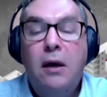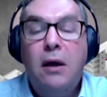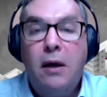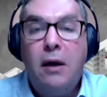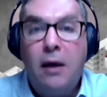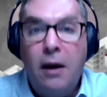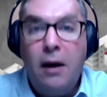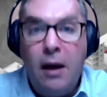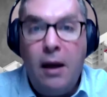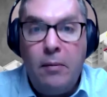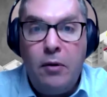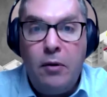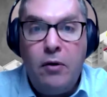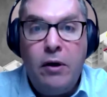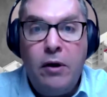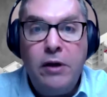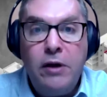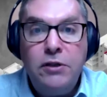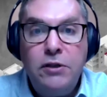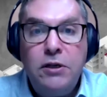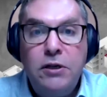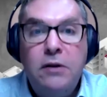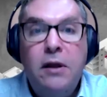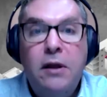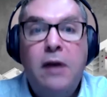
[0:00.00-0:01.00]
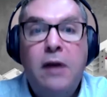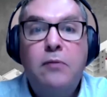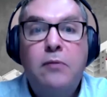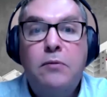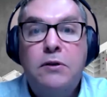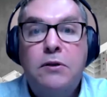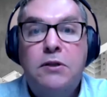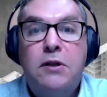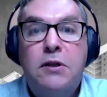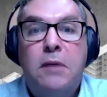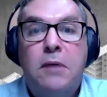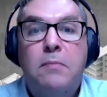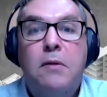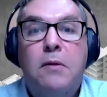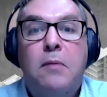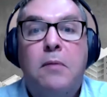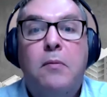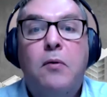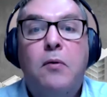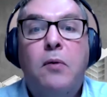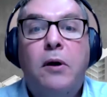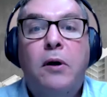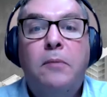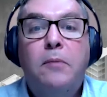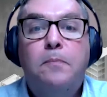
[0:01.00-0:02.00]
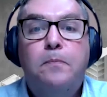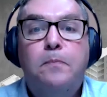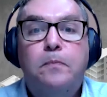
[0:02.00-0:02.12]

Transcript: collaboration. That was step number one.